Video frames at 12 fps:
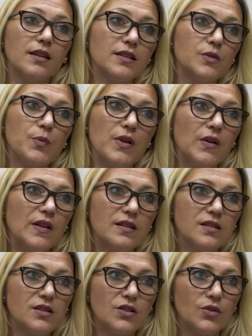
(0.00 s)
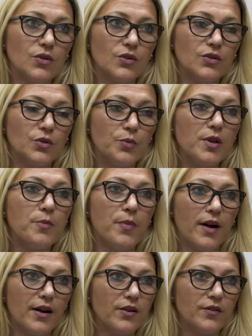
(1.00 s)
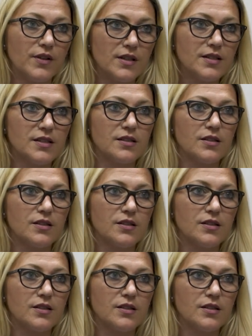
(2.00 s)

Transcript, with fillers: experience to, to be part of this